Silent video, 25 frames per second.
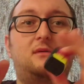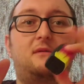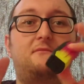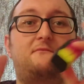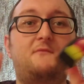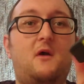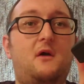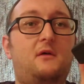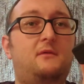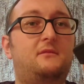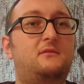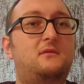I've
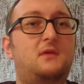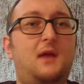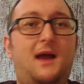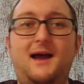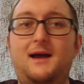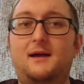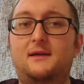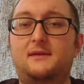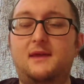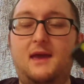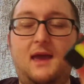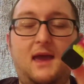not
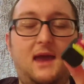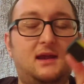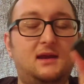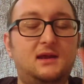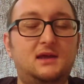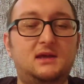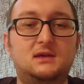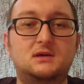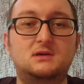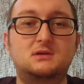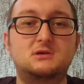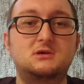had
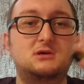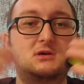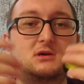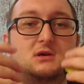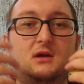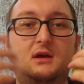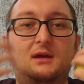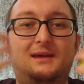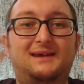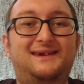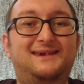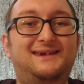any
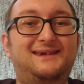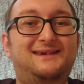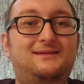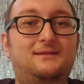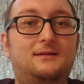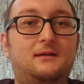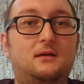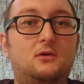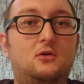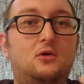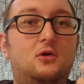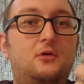
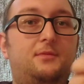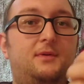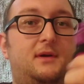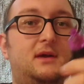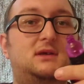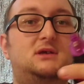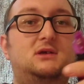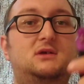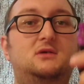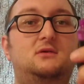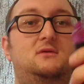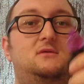heating up
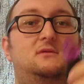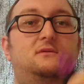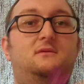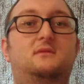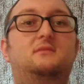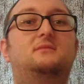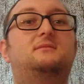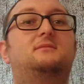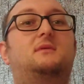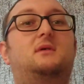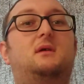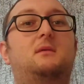
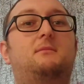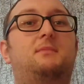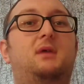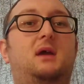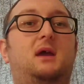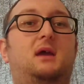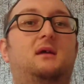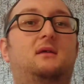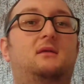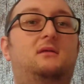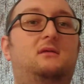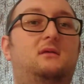issues
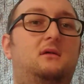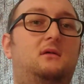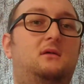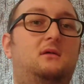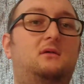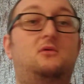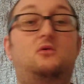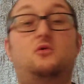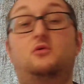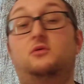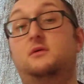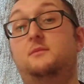compared
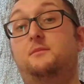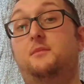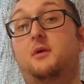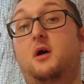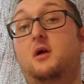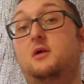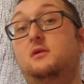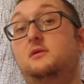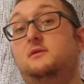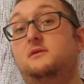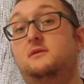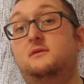to other
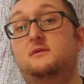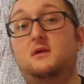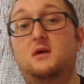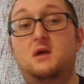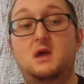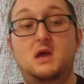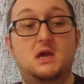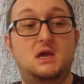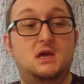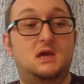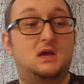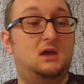pods.
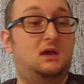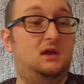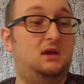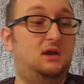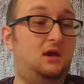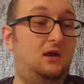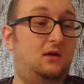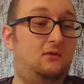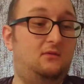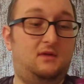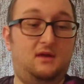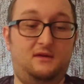
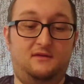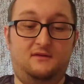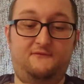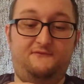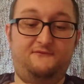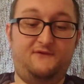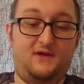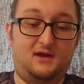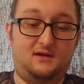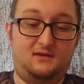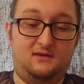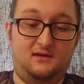The
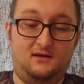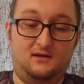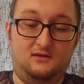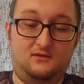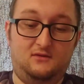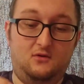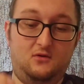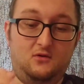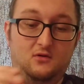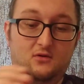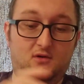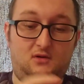fact that
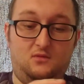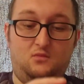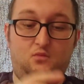it's all